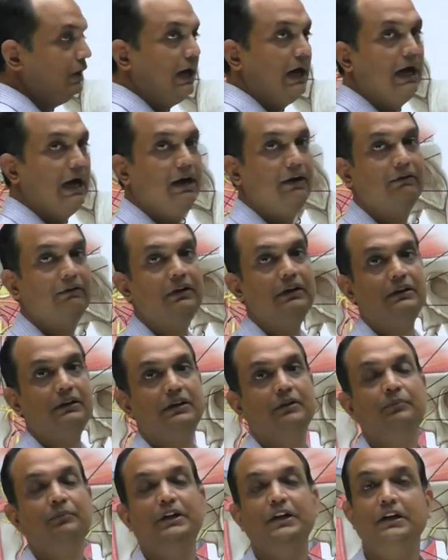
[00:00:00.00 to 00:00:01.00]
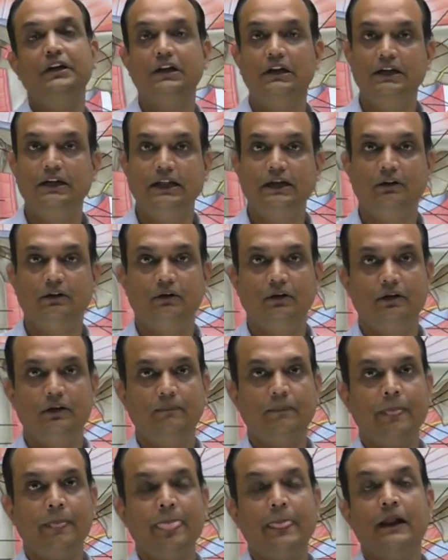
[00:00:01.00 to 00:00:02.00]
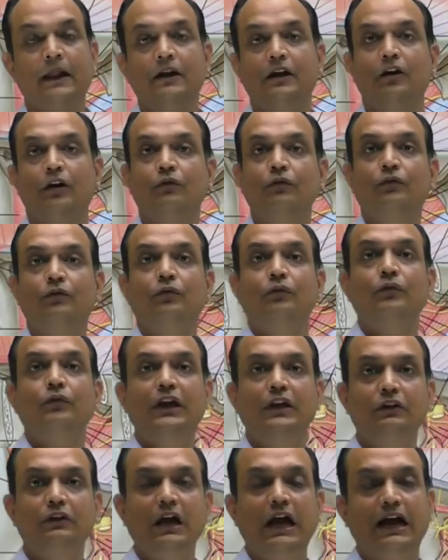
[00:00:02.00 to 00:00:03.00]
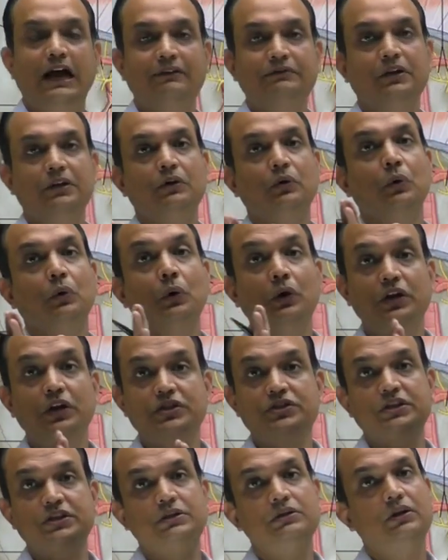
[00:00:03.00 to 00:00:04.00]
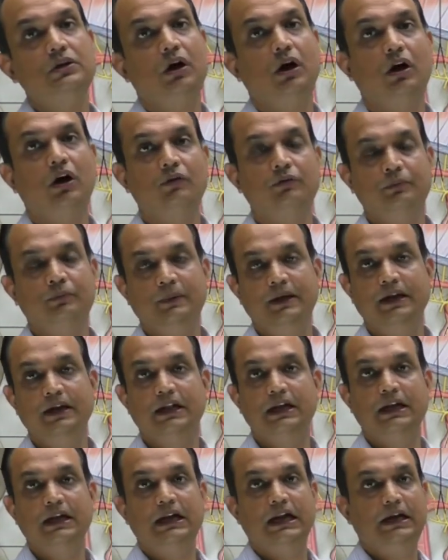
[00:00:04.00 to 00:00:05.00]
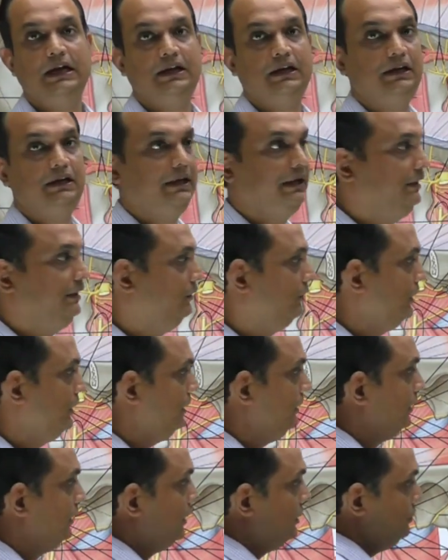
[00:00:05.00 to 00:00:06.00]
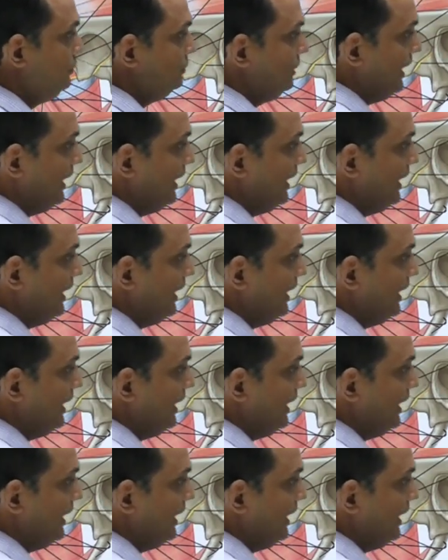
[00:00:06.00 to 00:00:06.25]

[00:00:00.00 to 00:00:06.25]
have the medial pterygoid. Now when you have the origin of medial and lateral pterygoid you